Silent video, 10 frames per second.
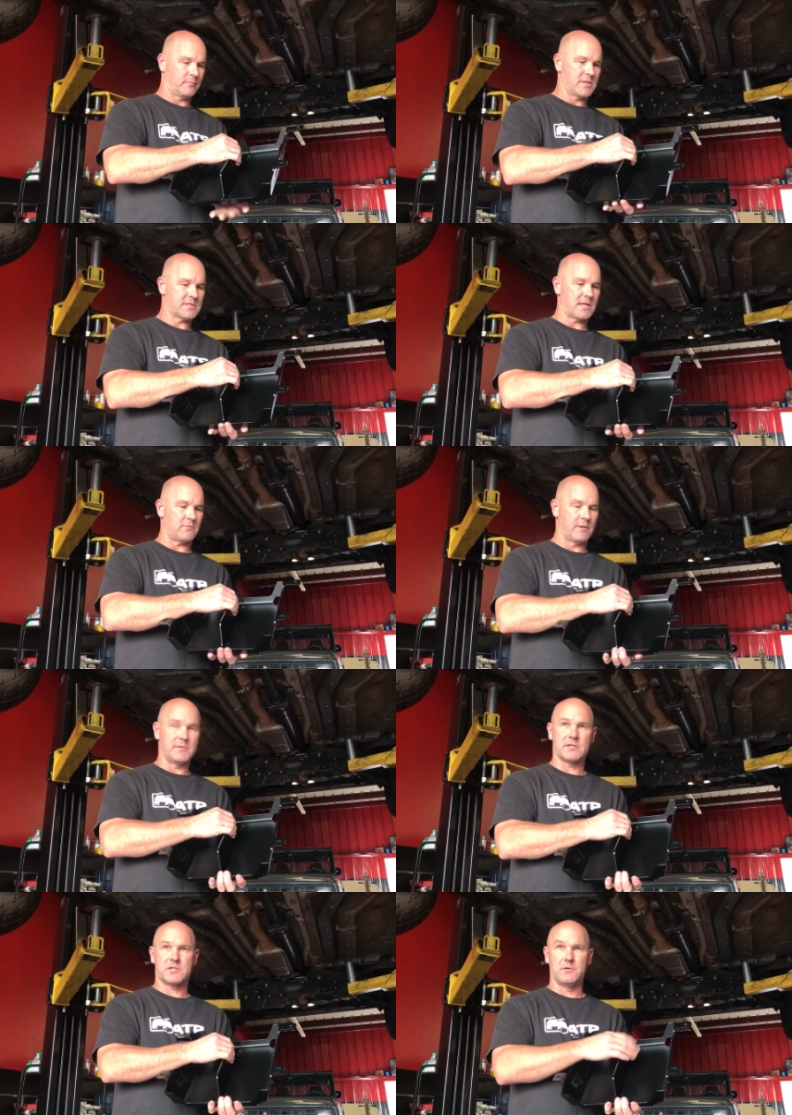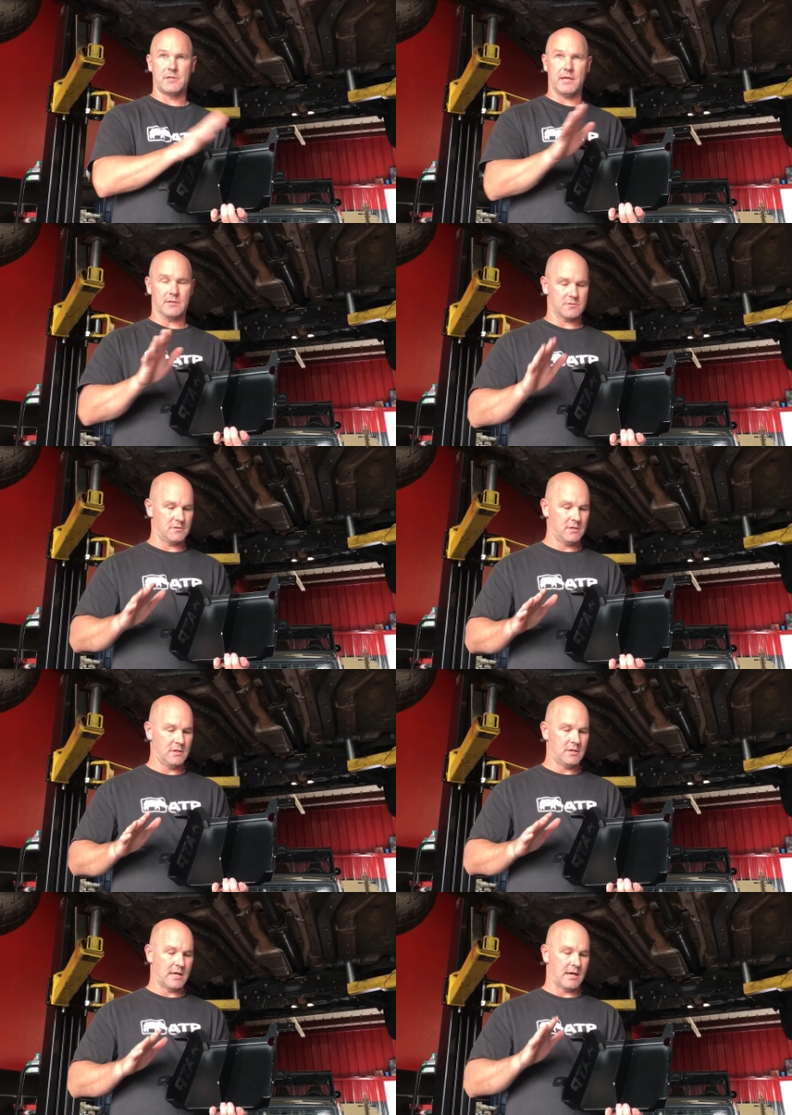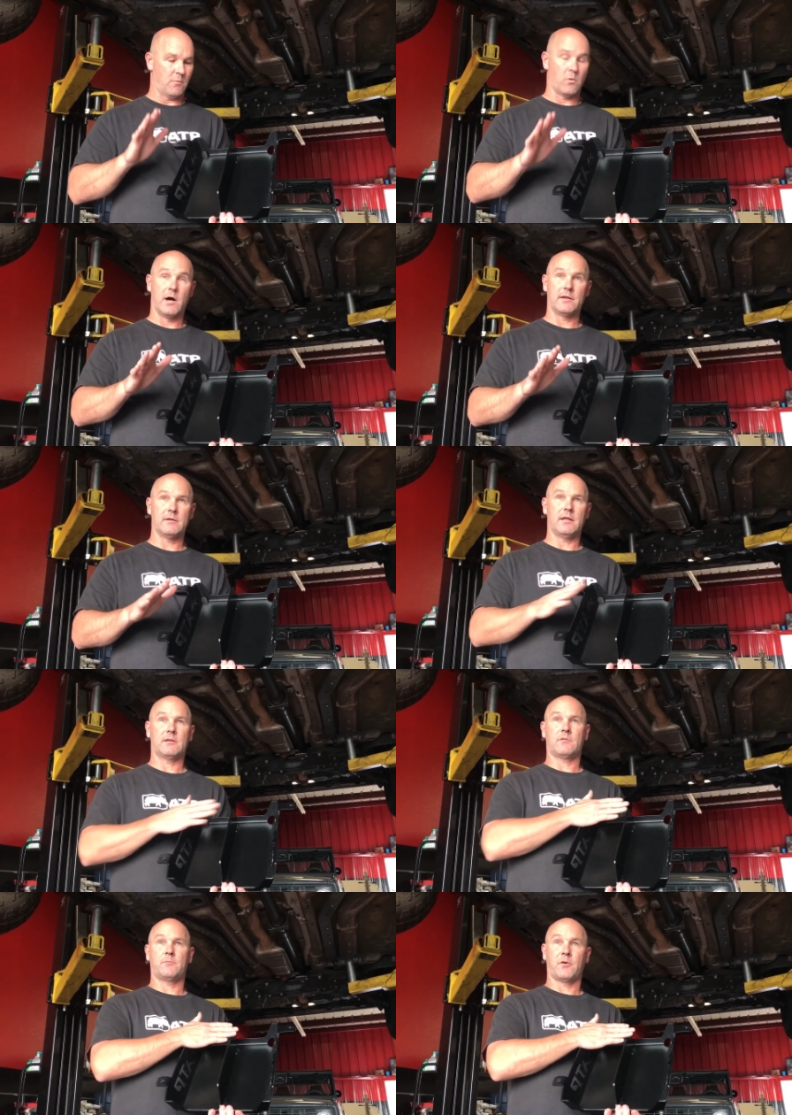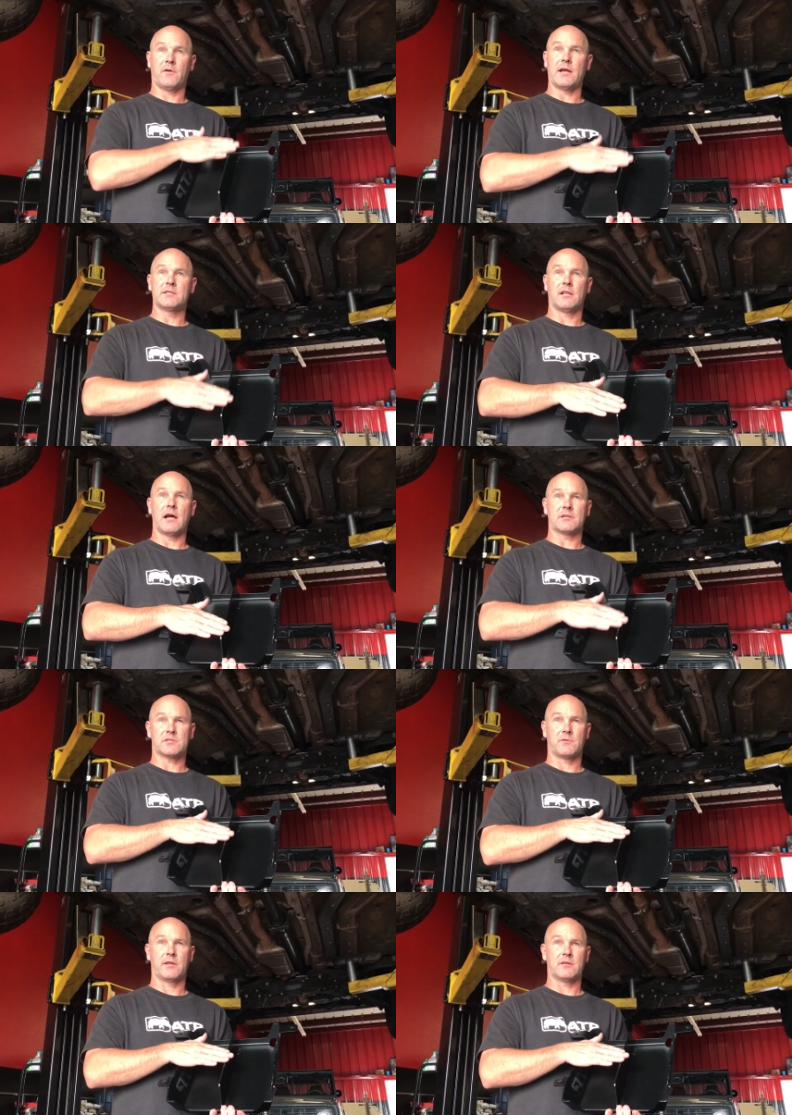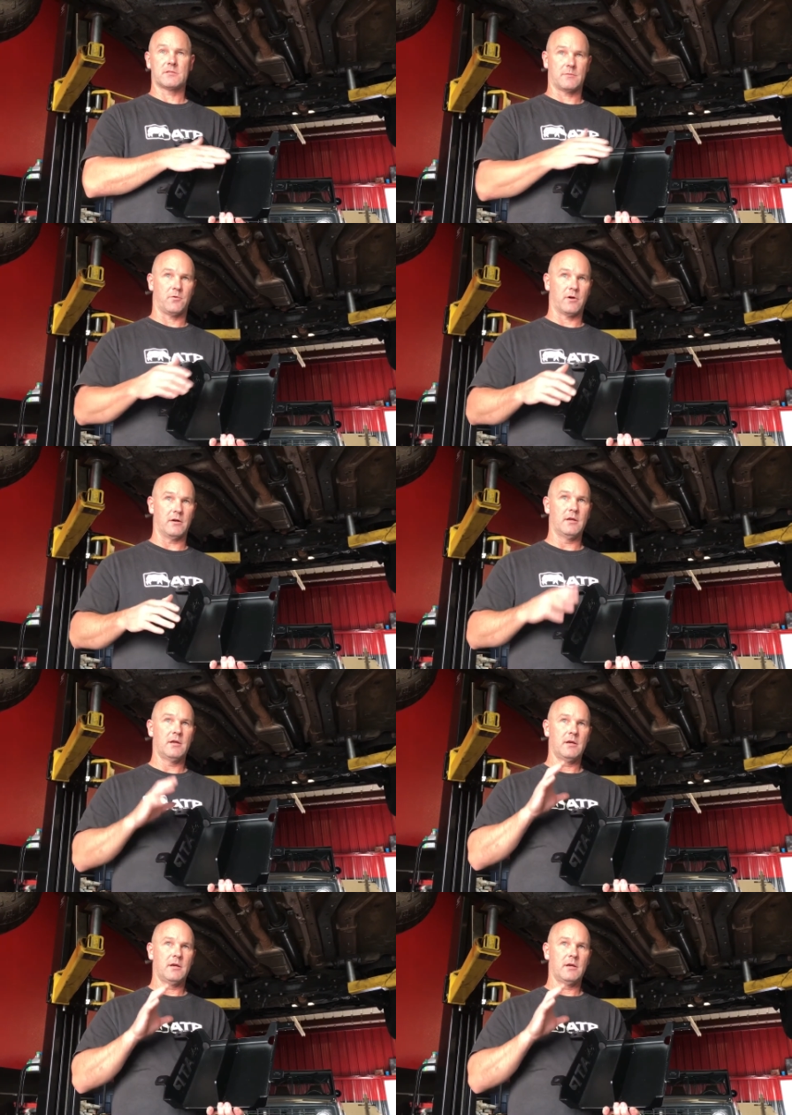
This center rib does two things. Uh, one, it provides a lot of strength and support,